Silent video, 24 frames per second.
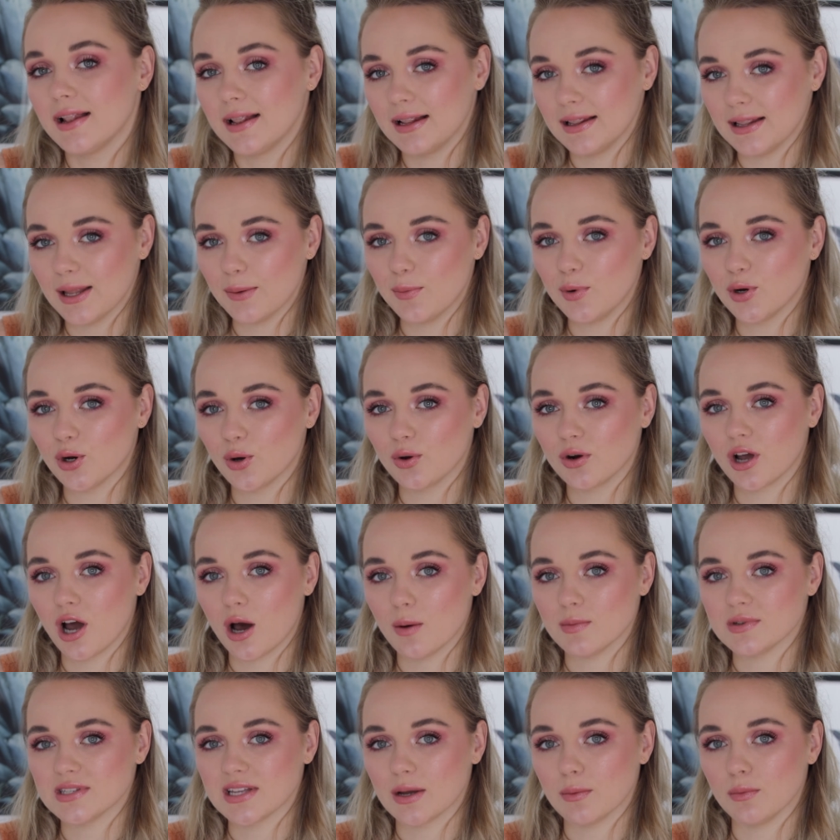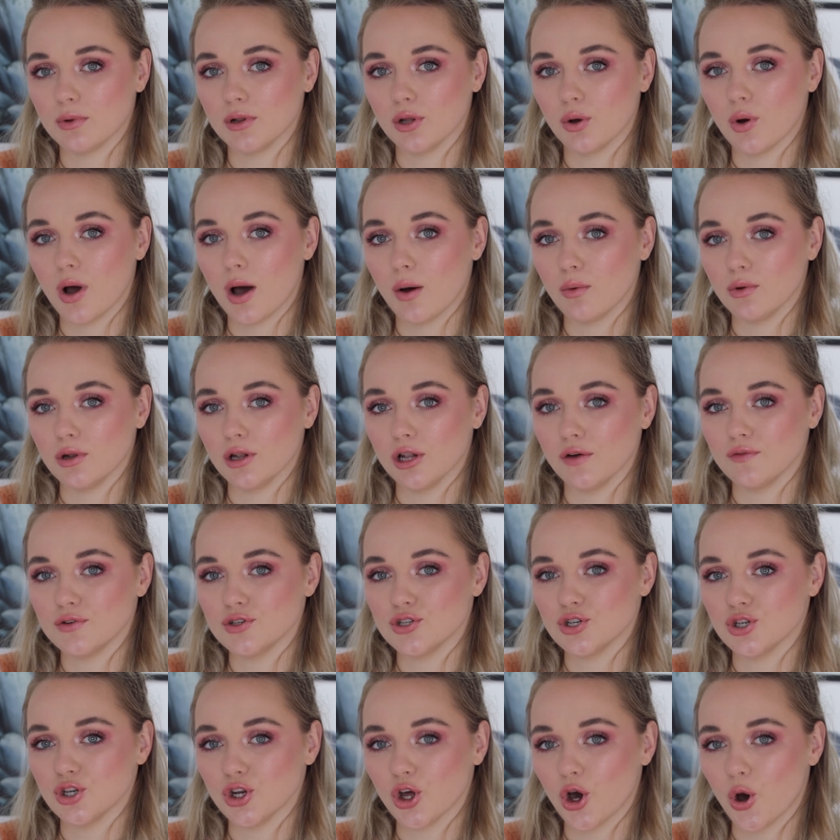Let me know in the comments down below. I would love
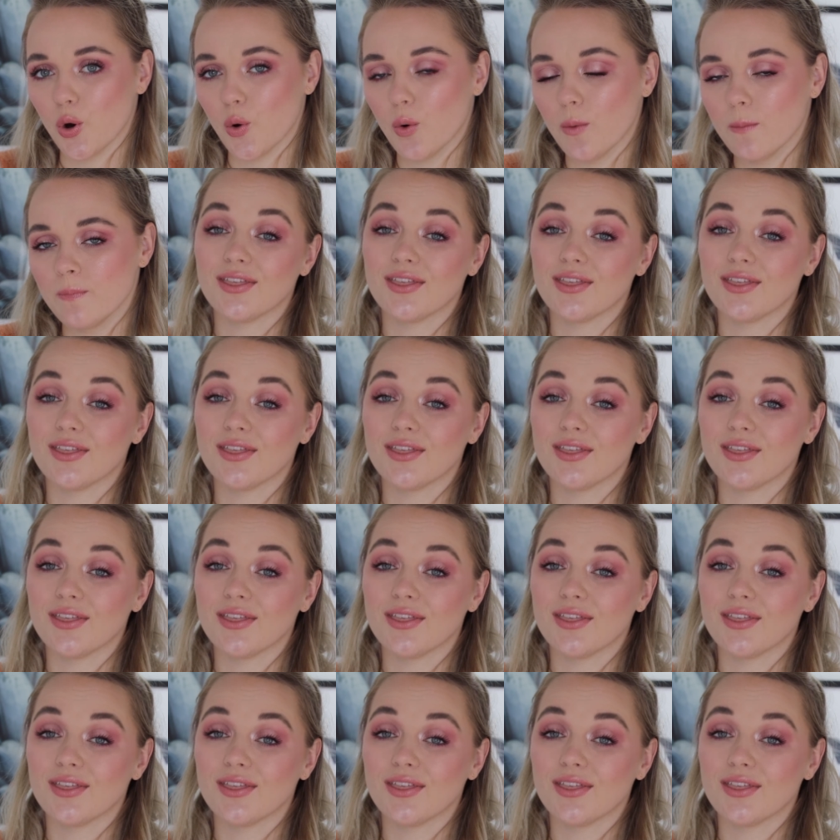to know.